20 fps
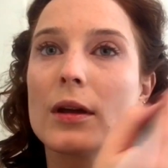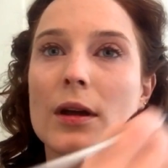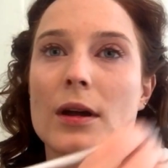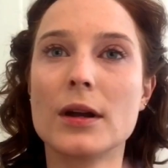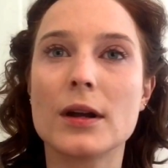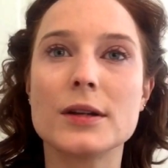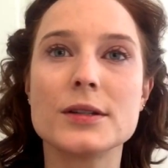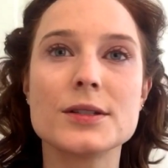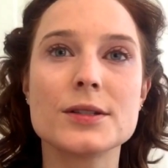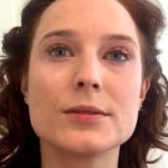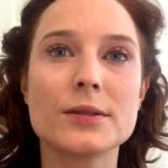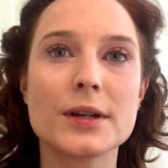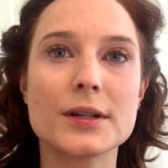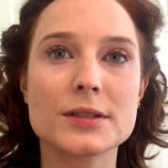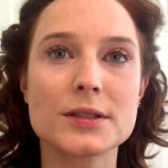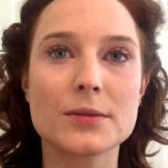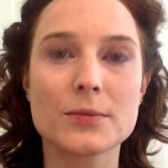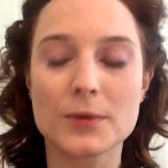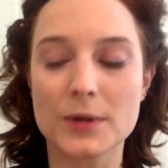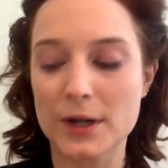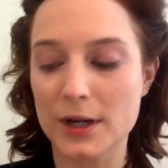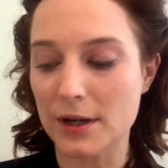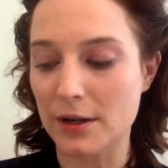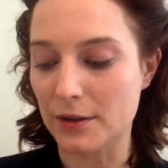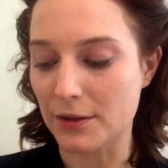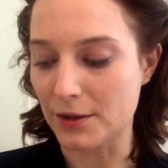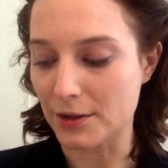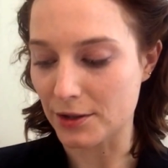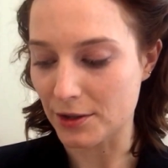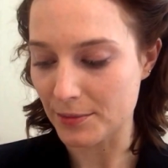And I do like to work a
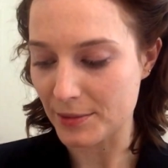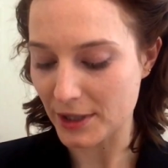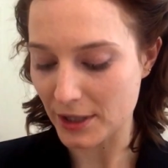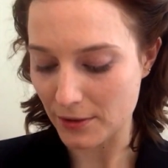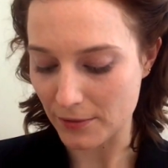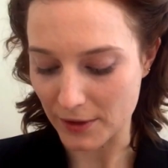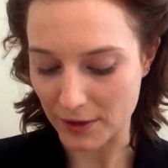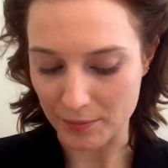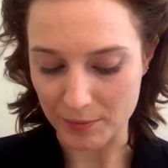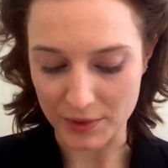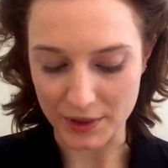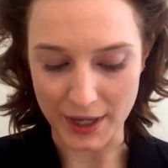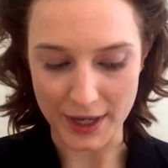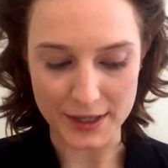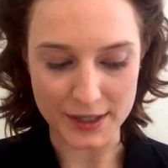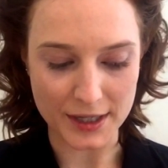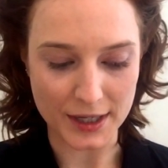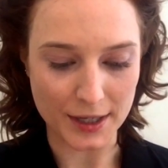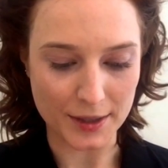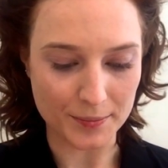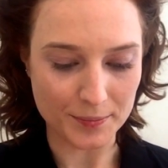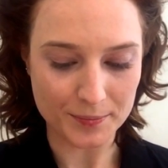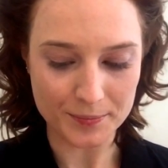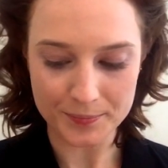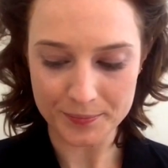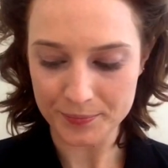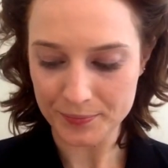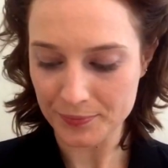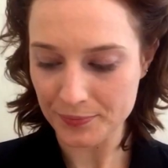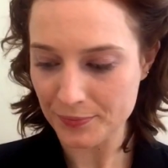little bit with blending
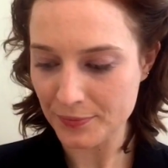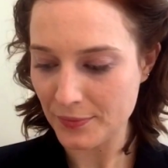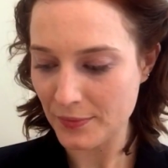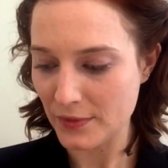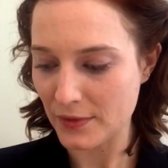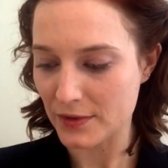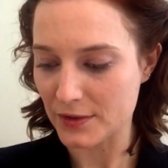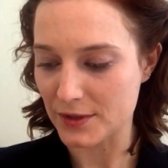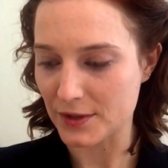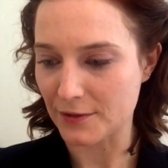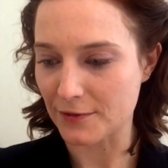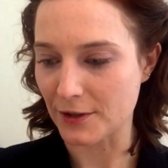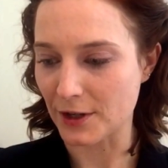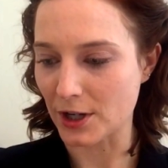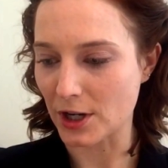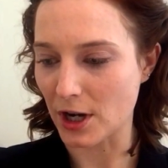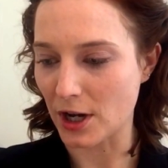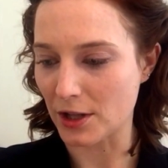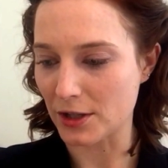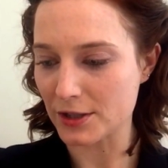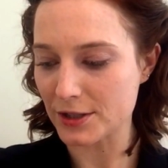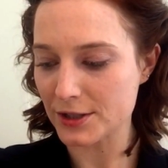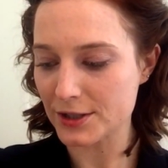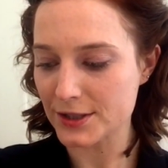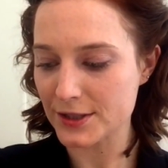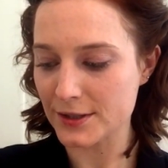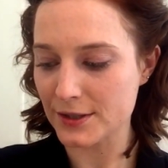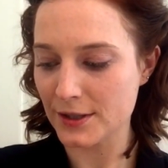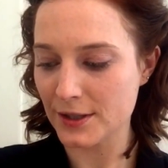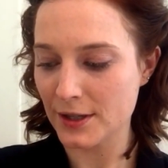different
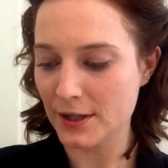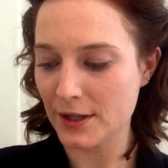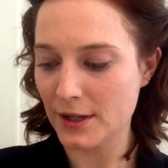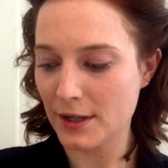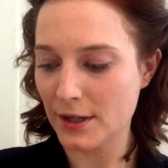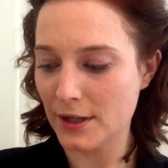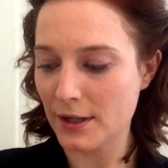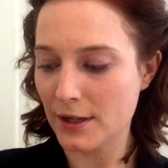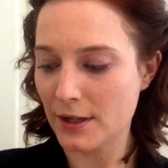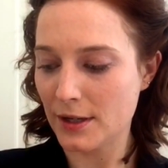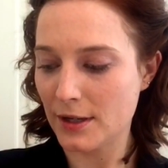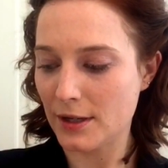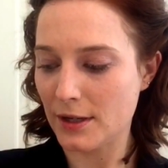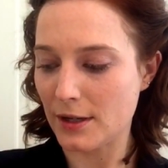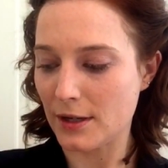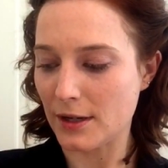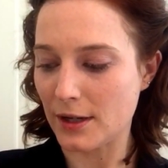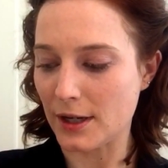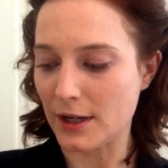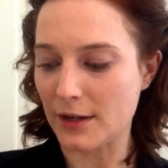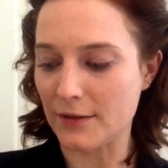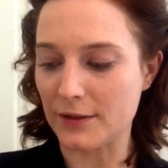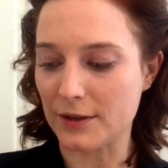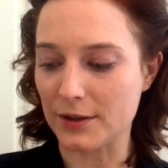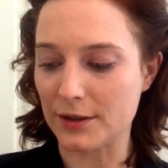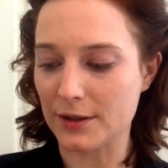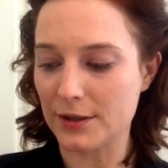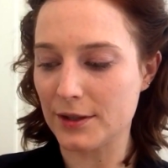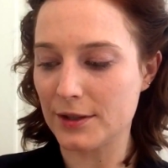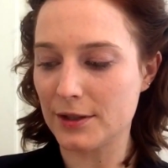colors. I have a
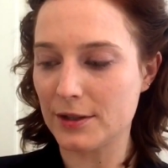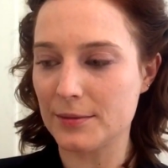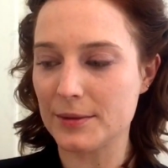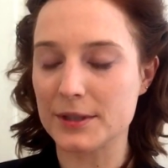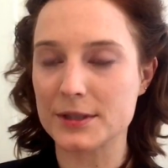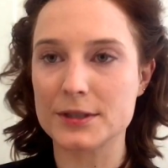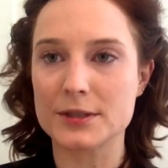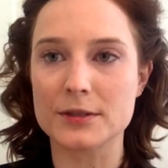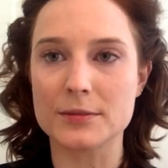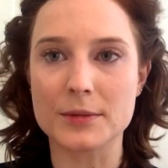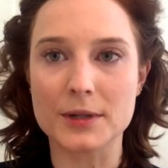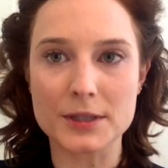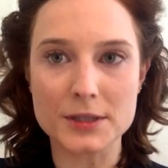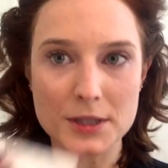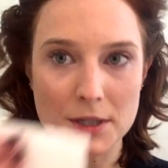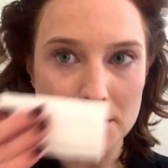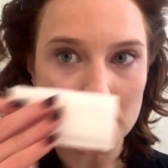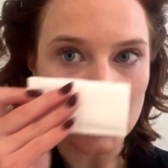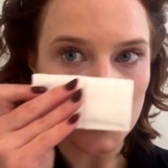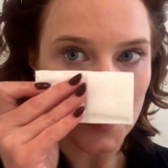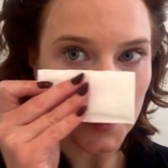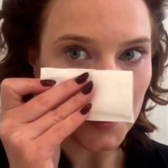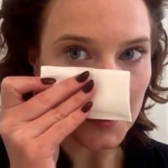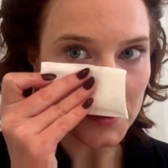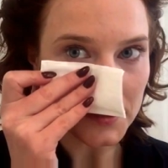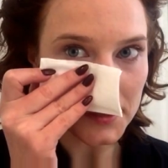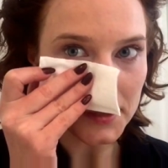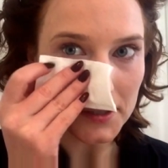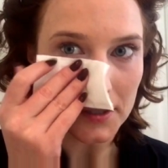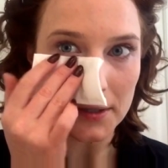little bit too much under
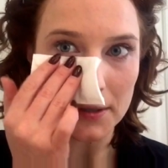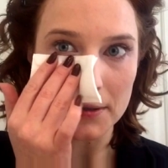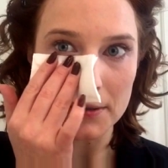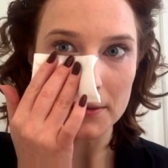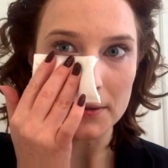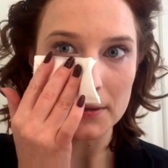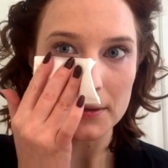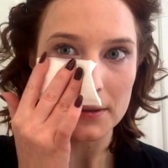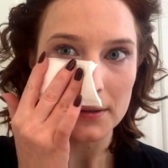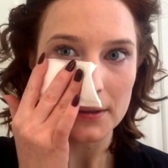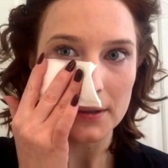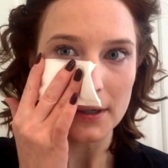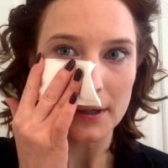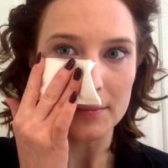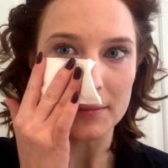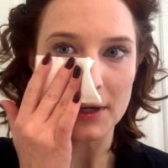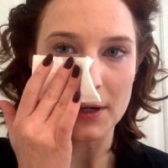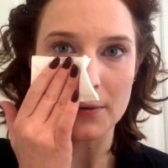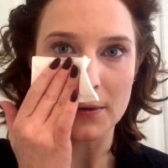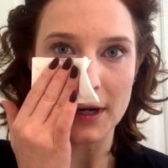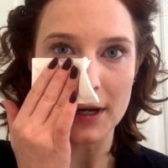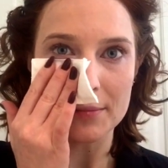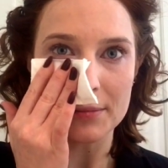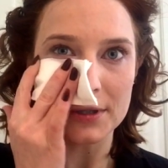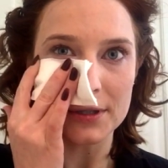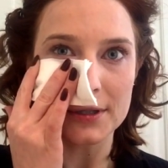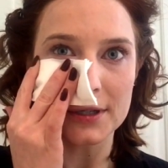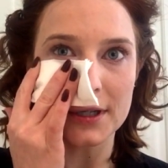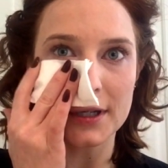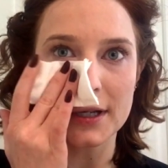there, so I'm gonna wipe
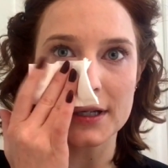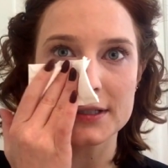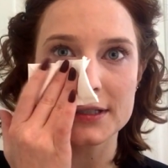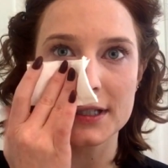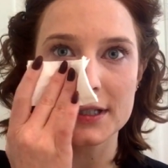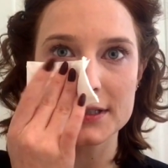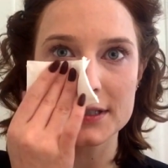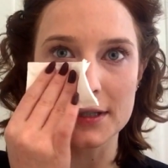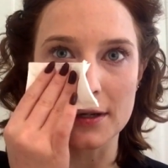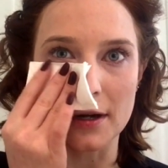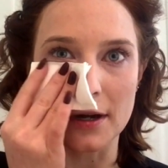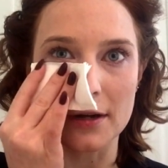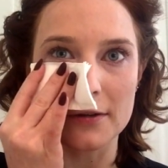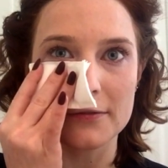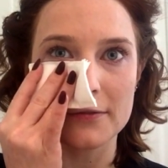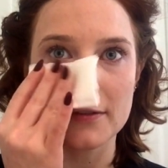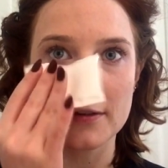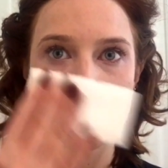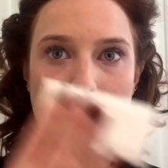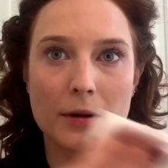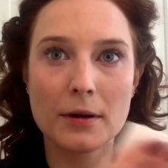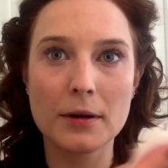a little excess off.